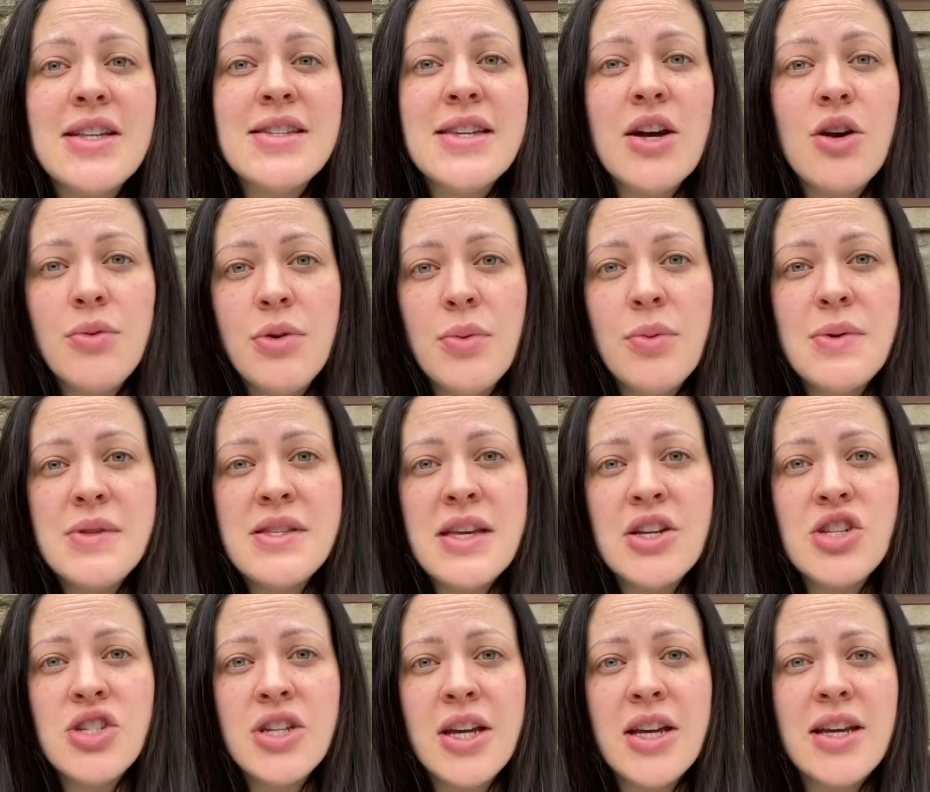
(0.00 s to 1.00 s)
help you with
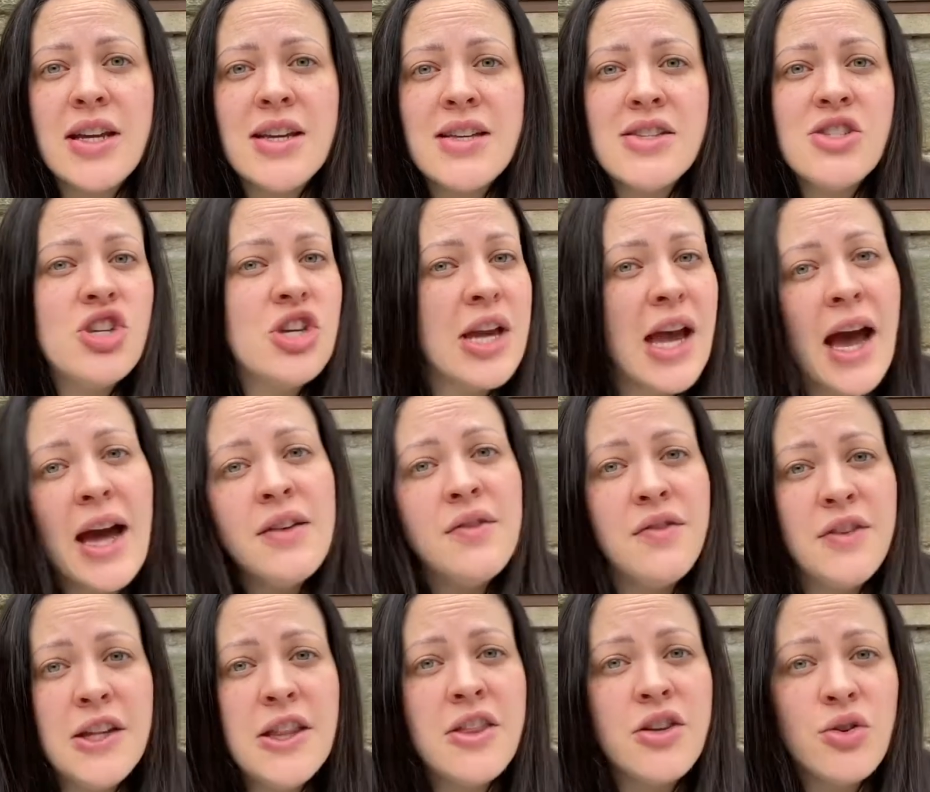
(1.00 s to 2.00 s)
positioning, because you can
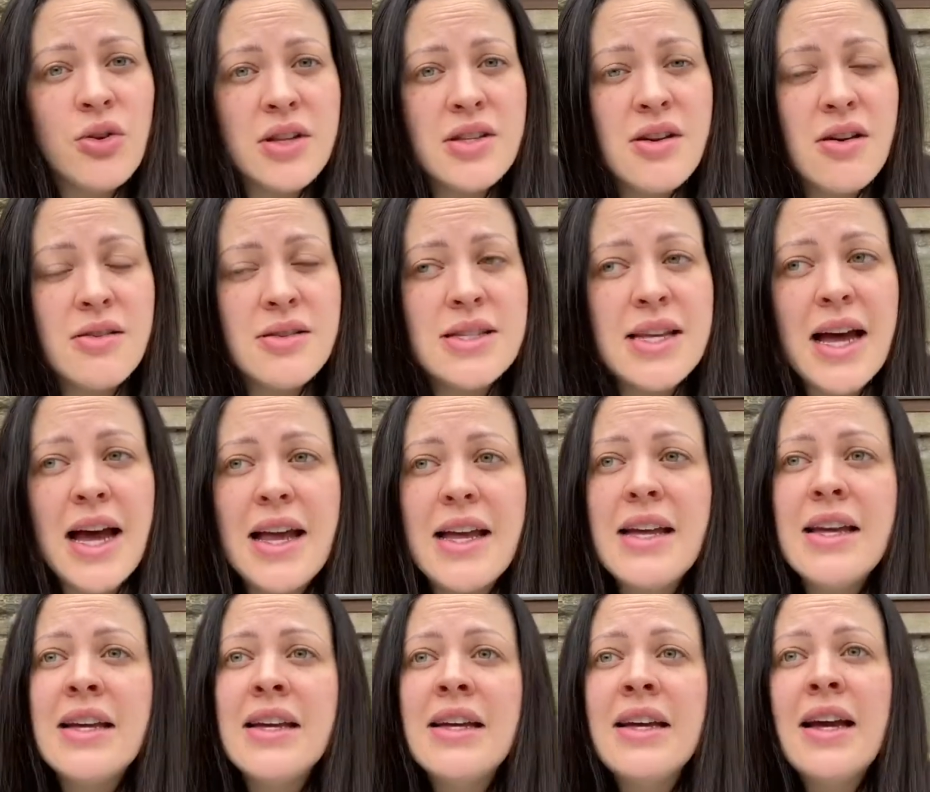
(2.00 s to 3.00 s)
feed through a tongue tie.
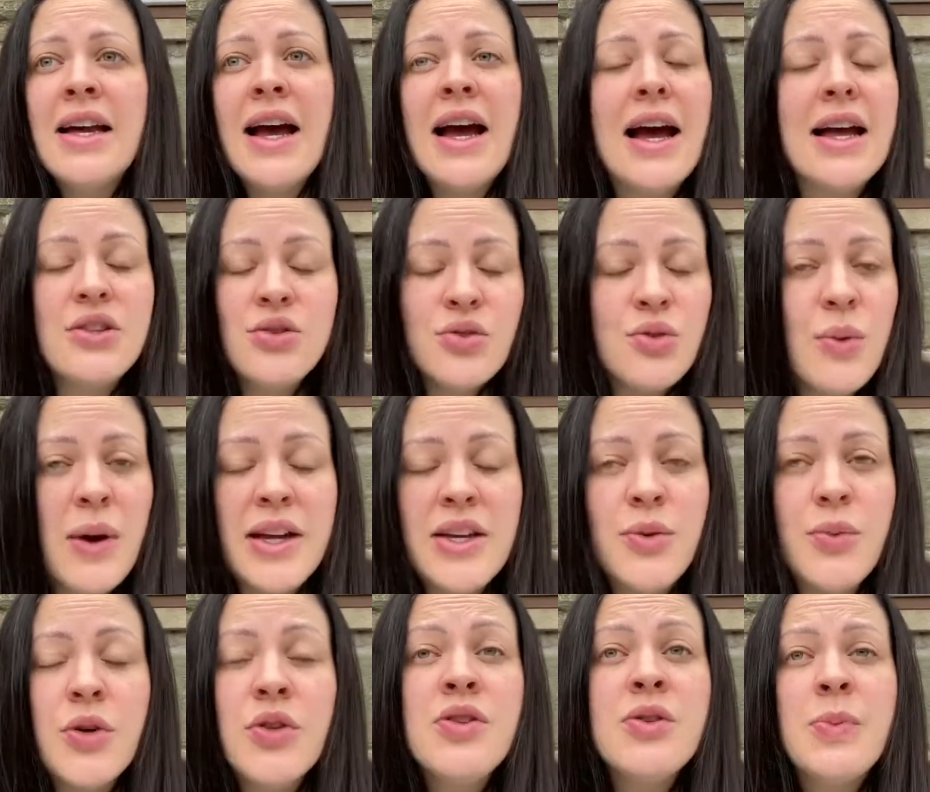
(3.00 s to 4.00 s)
I don't know why you
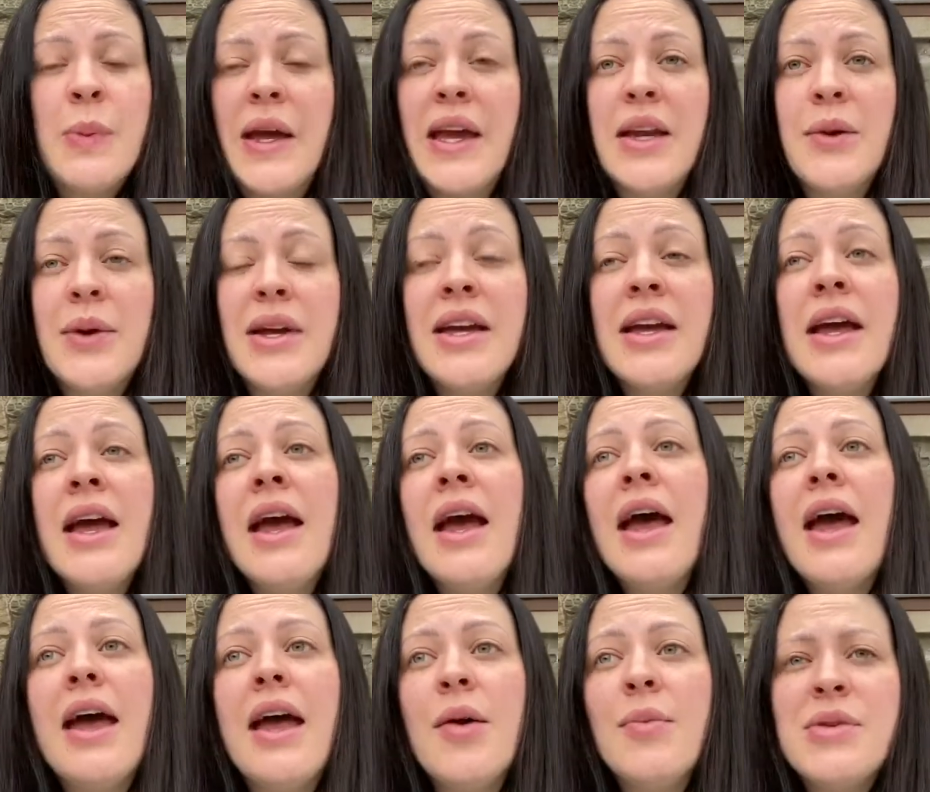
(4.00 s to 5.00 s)
would, but anyway,
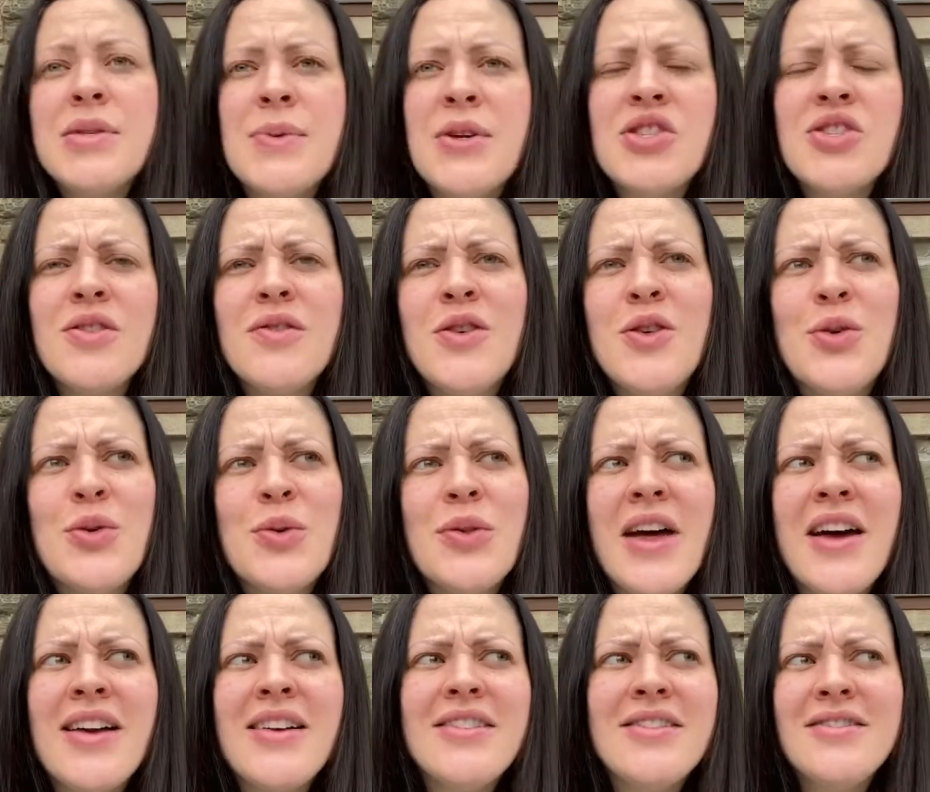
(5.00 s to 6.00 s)
especially if you know
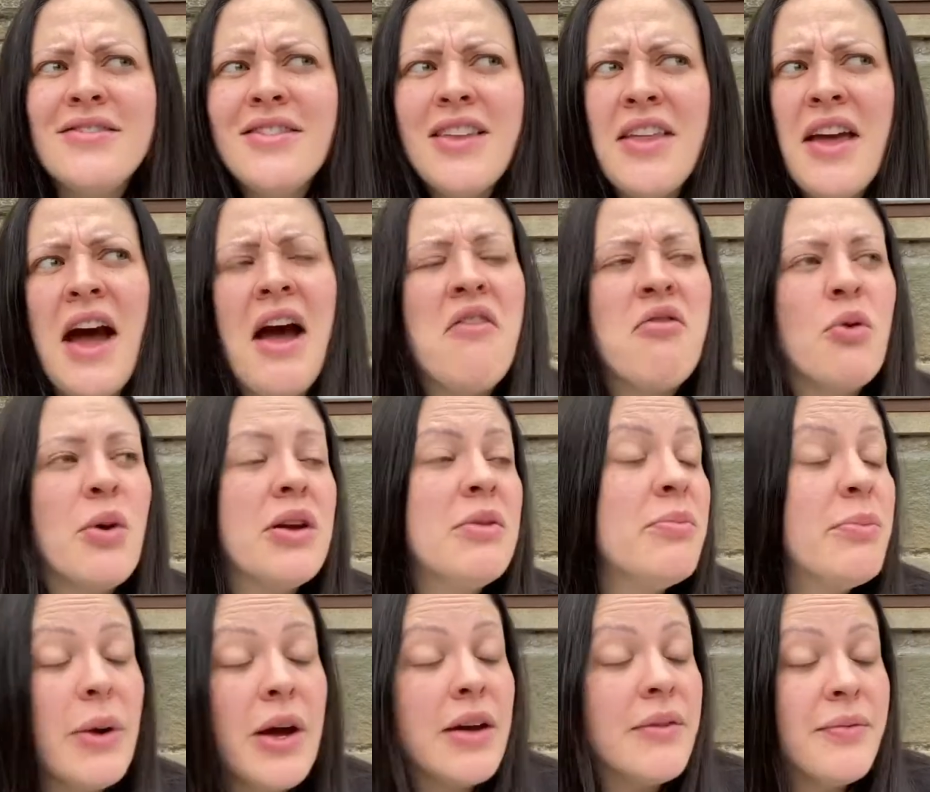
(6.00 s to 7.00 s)
that they have one,
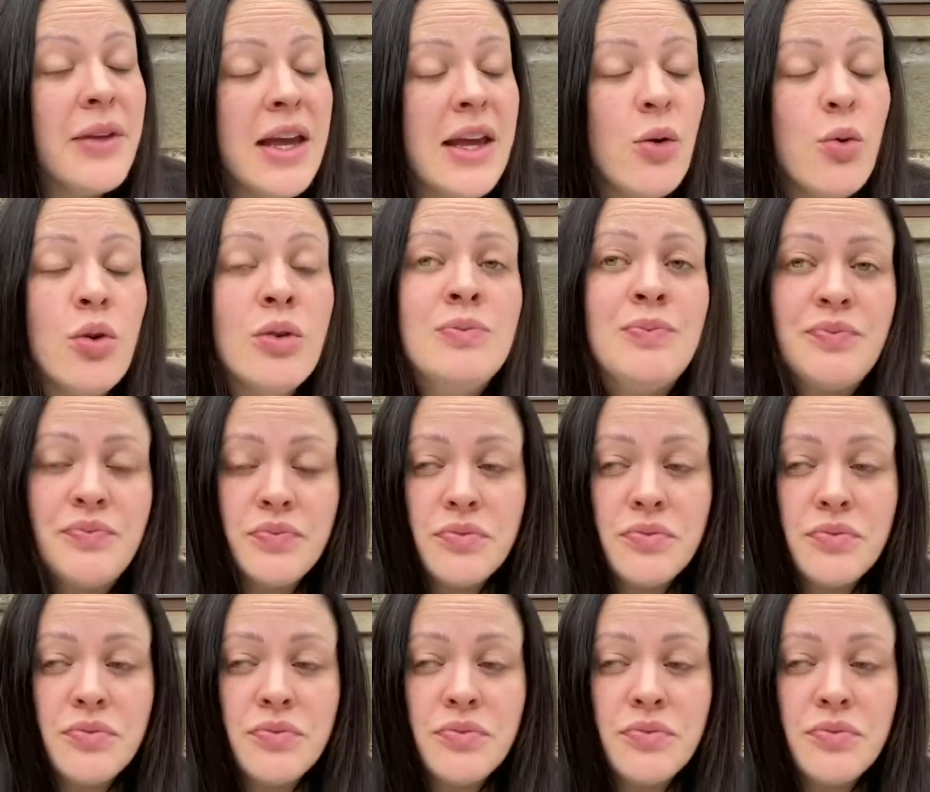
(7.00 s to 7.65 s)
but hey-ho.